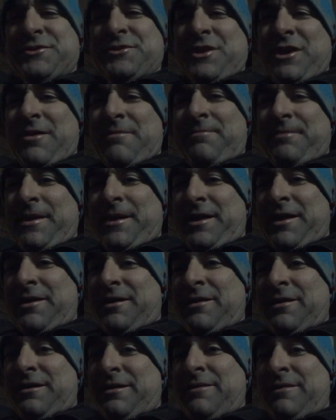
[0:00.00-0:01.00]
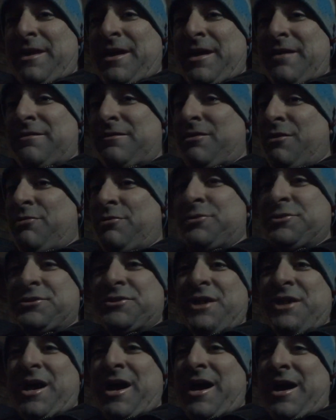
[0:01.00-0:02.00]
I can then go
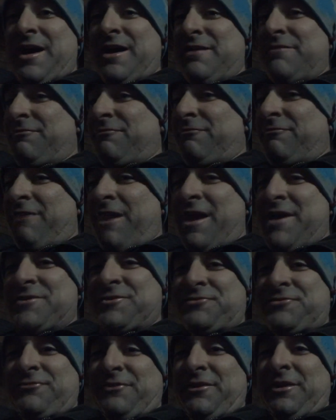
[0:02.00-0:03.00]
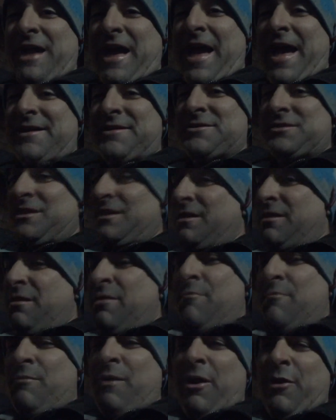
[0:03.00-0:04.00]
inside, rest, relax. My
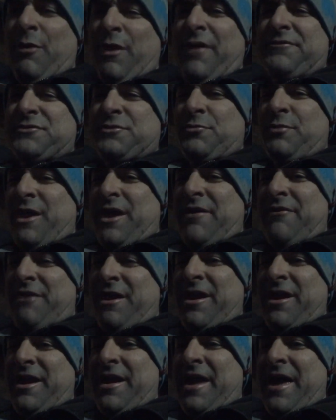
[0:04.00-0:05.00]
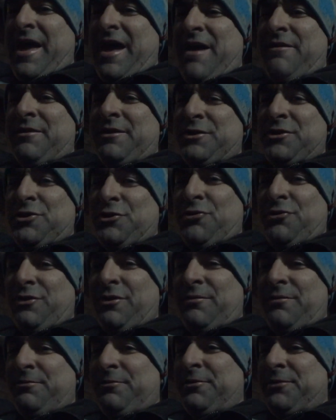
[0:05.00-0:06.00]
wife's away right now in Europe with the
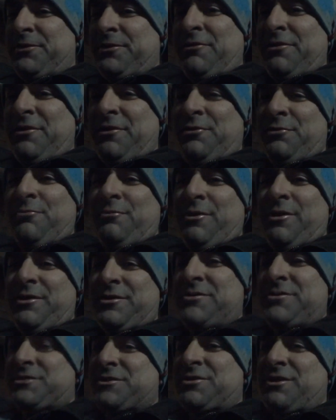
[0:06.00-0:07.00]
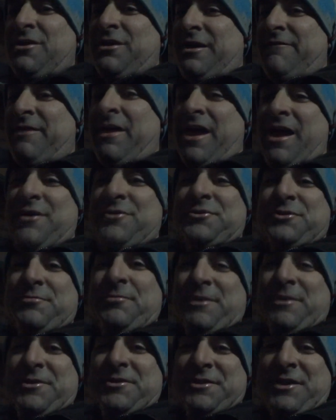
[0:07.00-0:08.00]
little ones, so I have the house to
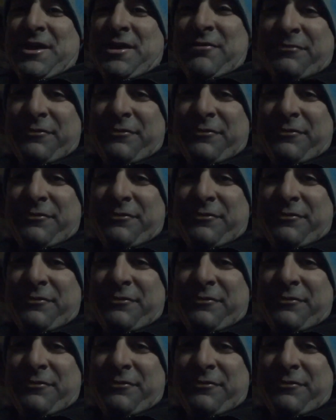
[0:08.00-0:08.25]
myself.